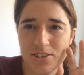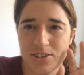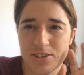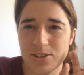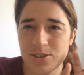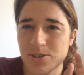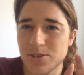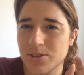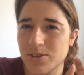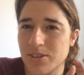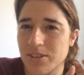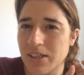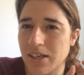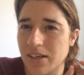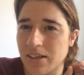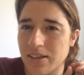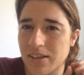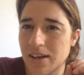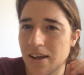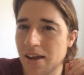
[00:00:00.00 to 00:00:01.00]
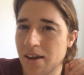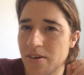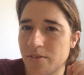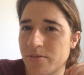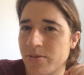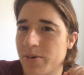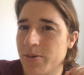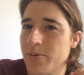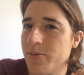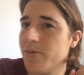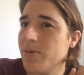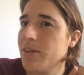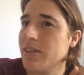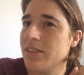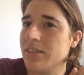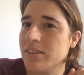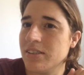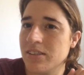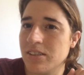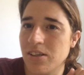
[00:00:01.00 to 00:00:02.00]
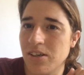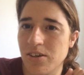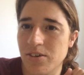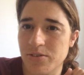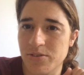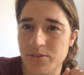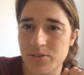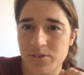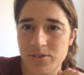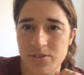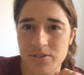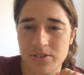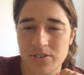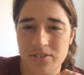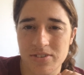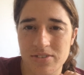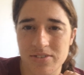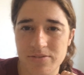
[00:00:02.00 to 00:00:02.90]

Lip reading: good and everyone loves